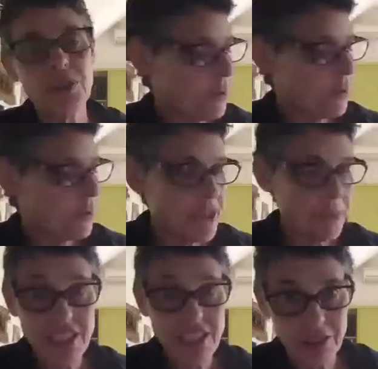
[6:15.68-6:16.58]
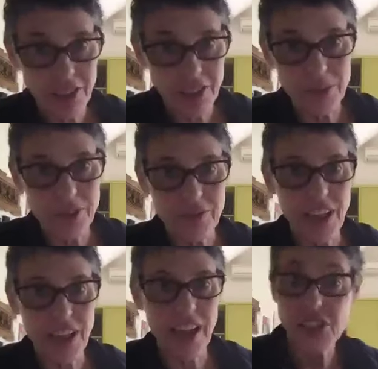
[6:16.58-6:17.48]
pray to be sealed in the Book of
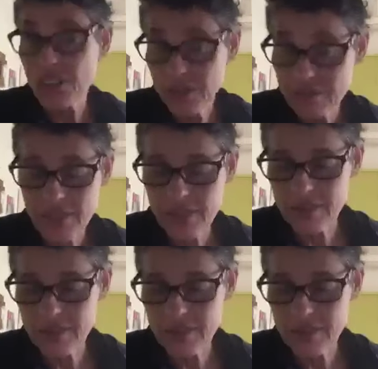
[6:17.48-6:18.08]
Life, which,